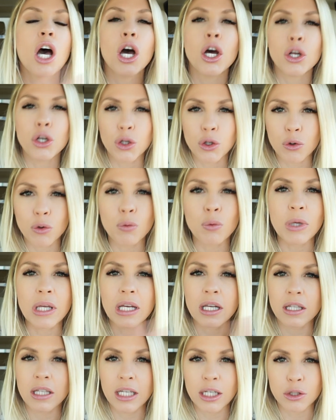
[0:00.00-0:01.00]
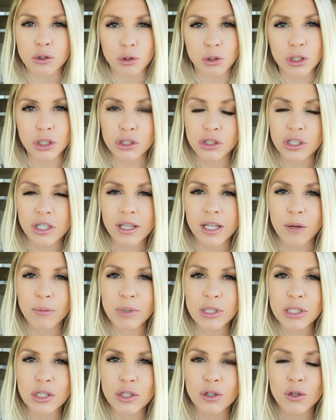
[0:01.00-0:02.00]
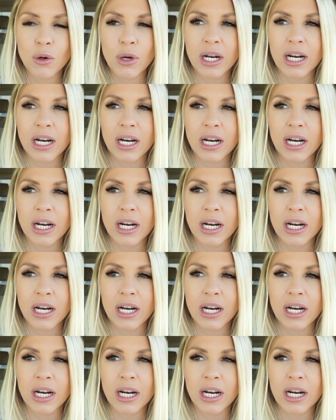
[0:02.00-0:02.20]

a new weekly tradition that we do.